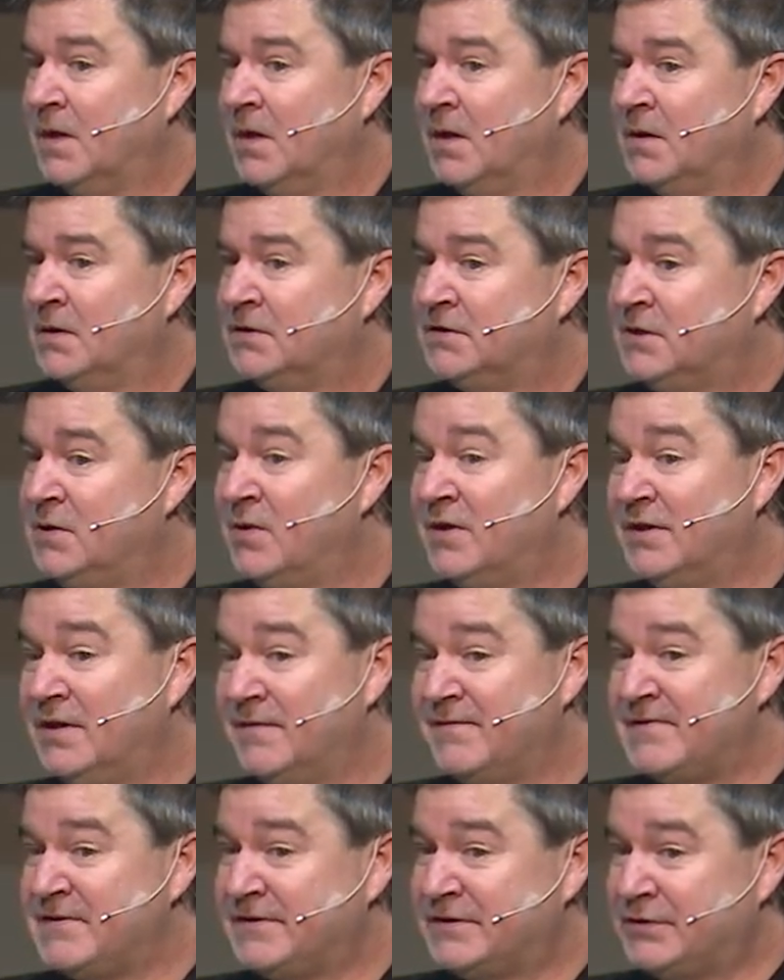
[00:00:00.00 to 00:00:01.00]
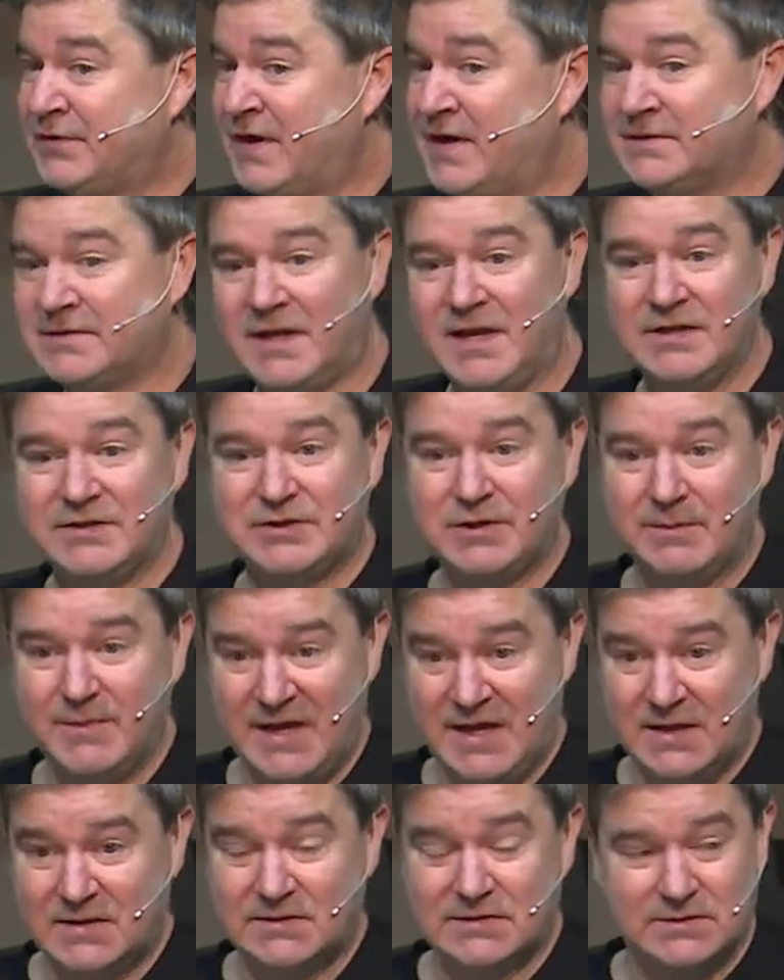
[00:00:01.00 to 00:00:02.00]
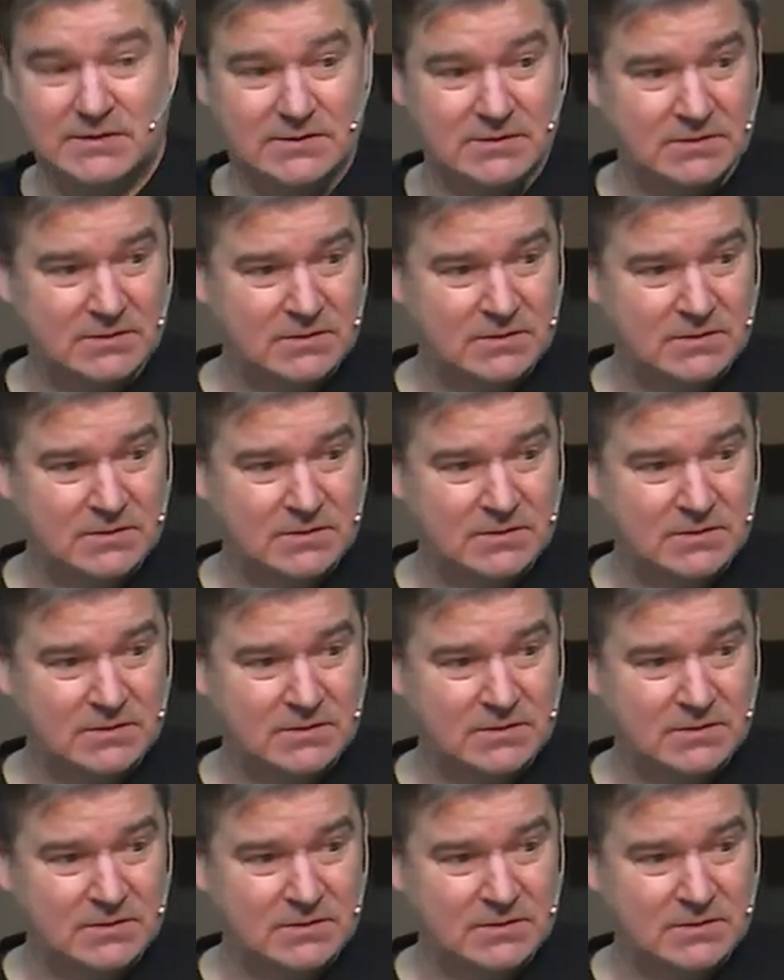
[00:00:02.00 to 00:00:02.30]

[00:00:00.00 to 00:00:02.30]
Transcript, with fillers: See what difference a translation makes?